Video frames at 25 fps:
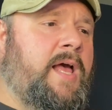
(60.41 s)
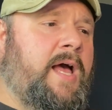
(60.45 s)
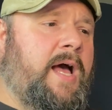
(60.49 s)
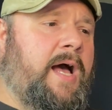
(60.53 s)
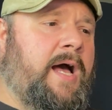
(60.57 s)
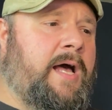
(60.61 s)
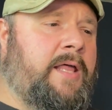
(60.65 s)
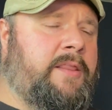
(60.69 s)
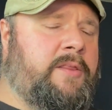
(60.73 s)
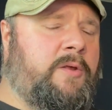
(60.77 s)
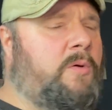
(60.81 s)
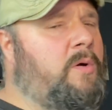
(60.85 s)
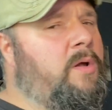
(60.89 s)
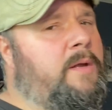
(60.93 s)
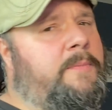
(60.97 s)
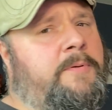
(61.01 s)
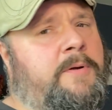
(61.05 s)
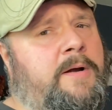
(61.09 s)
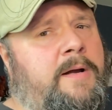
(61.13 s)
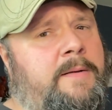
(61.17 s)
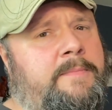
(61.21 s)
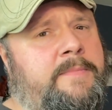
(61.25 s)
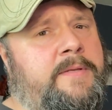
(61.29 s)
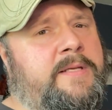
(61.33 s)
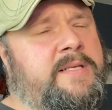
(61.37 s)
The only
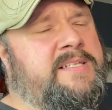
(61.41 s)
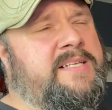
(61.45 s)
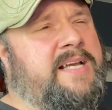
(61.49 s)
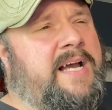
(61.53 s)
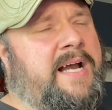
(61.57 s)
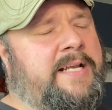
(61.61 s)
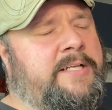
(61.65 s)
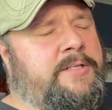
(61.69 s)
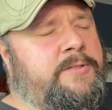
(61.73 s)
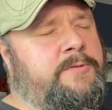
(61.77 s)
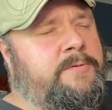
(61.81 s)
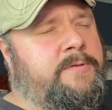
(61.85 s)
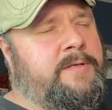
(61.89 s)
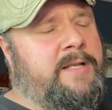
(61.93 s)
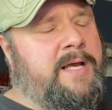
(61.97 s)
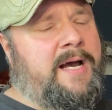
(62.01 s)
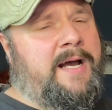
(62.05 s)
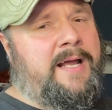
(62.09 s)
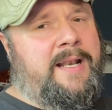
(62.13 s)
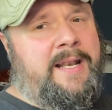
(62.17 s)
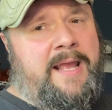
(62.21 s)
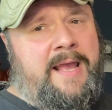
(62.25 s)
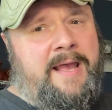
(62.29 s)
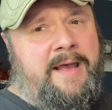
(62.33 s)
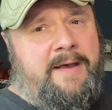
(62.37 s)
problem is I didn't
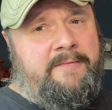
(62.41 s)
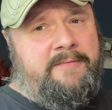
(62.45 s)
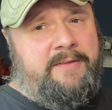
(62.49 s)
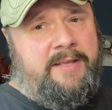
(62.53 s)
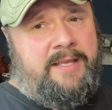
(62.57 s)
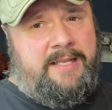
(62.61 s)
have